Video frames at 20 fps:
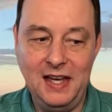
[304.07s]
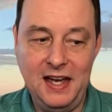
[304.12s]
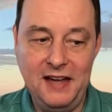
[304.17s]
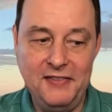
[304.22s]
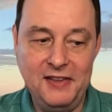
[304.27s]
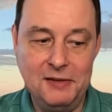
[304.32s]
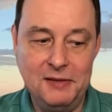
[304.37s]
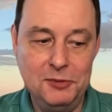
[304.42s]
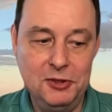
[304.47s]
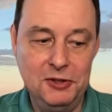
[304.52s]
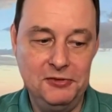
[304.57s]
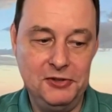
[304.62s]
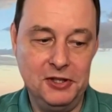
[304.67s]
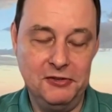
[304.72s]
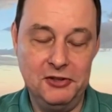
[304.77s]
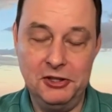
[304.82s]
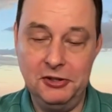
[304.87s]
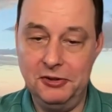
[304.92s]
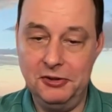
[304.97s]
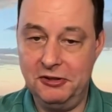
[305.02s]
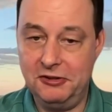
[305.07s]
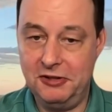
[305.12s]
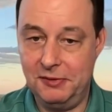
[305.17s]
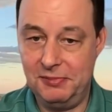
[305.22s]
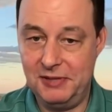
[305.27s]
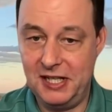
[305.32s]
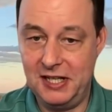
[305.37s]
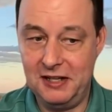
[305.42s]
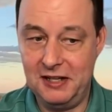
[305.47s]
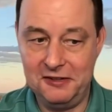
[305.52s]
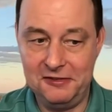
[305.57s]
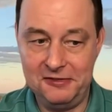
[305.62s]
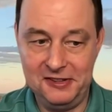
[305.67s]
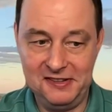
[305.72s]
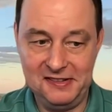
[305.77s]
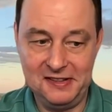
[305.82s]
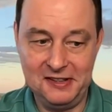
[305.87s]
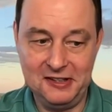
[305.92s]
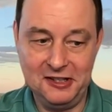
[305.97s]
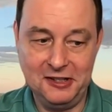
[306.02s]
and then moved over to a cryptography
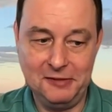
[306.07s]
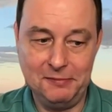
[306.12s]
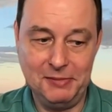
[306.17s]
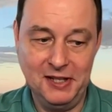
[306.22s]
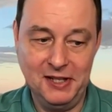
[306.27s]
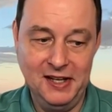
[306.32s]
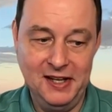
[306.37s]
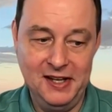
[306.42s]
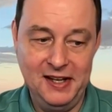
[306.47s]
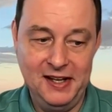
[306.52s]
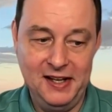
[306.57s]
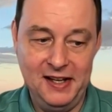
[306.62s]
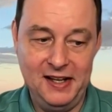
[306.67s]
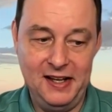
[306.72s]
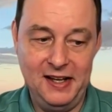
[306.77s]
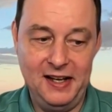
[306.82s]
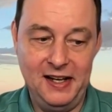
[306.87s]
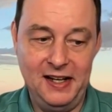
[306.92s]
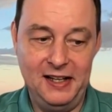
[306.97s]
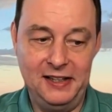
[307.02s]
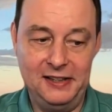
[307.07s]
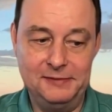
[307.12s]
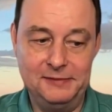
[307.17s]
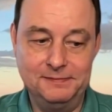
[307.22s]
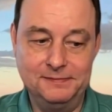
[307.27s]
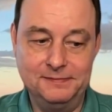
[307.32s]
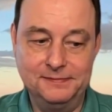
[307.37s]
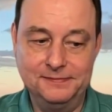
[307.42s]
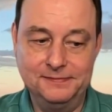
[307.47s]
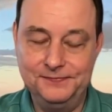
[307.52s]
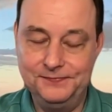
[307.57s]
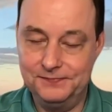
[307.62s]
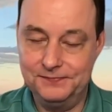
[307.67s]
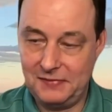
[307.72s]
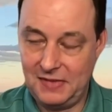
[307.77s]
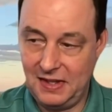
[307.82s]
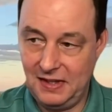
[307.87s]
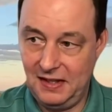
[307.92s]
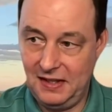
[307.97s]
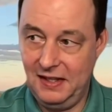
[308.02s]
startup. Um,
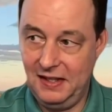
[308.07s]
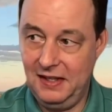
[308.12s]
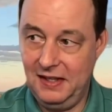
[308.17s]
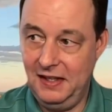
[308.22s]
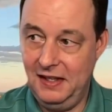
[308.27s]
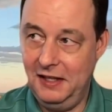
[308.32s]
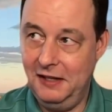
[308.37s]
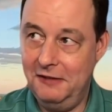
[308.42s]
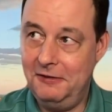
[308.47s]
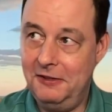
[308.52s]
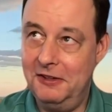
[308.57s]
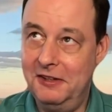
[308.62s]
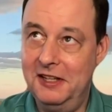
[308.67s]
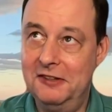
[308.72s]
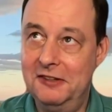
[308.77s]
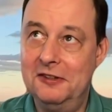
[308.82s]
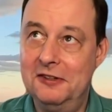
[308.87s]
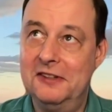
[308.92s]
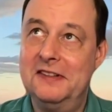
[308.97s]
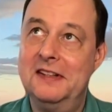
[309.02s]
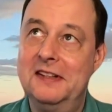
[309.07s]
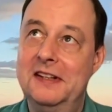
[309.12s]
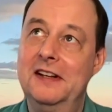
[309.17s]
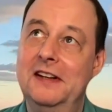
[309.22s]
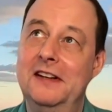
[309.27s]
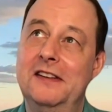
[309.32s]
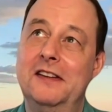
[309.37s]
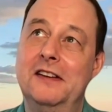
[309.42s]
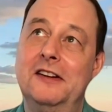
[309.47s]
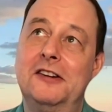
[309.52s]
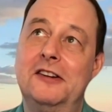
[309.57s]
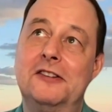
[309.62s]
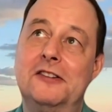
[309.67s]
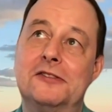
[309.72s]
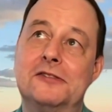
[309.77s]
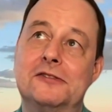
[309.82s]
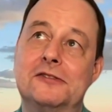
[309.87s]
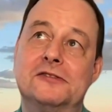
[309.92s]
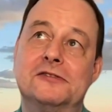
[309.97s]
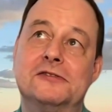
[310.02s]
if you're interested in the
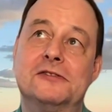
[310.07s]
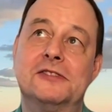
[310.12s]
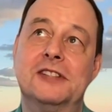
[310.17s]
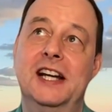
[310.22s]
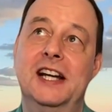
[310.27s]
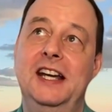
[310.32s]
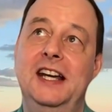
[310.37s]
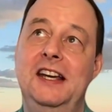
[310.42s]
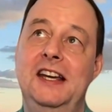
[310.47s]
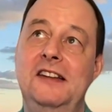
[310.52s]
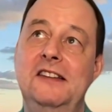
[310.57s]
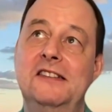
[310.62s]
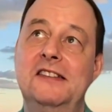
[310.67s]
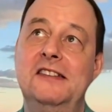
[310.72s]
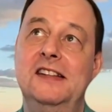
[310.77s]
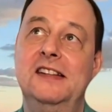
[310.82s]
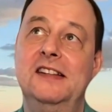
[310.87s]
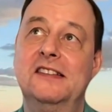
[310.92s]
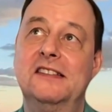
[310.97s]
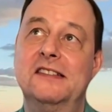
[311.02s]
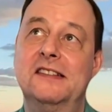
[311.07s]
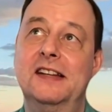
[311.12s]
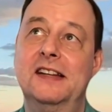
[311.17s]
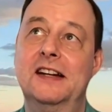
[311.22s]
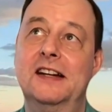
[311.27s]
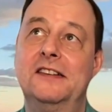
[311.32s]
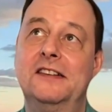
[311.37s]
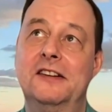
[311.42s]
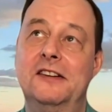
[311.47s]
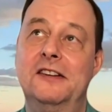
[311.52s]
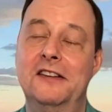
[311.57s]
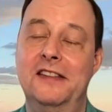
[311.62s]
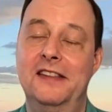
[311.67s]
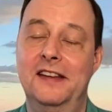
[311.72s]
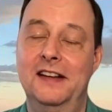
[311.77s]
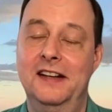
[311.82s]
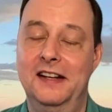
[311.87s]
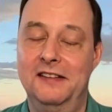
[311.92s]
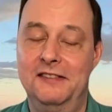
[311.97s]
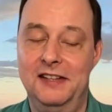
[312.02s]
craziest technical
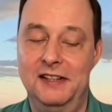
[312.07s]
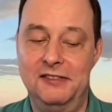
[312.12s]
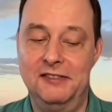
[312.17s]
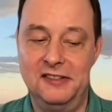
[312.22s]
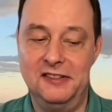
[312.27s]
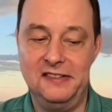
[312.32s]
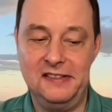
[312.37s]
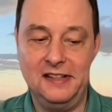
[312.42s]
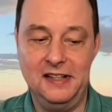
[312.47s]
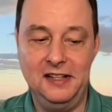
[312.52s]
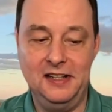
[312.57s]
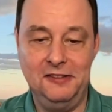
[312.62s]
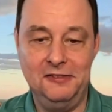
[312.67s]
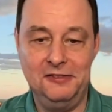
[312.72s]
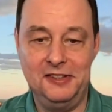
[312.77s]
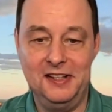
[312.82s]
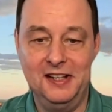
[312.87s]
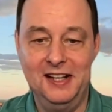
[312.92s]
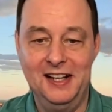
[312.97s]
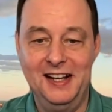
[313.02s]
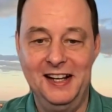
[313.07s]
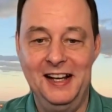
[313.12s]
thing I've ever solved,